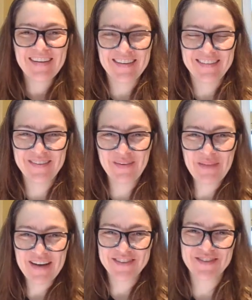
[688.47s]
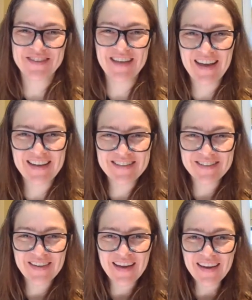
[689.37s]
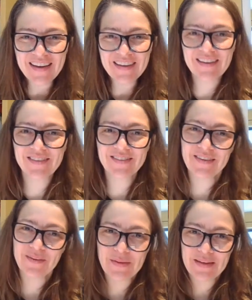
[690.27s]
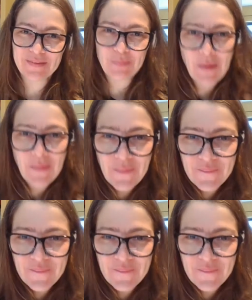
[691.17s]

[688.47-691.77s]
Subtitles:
Get some exercise, okay, and I'll see you again tomorrow.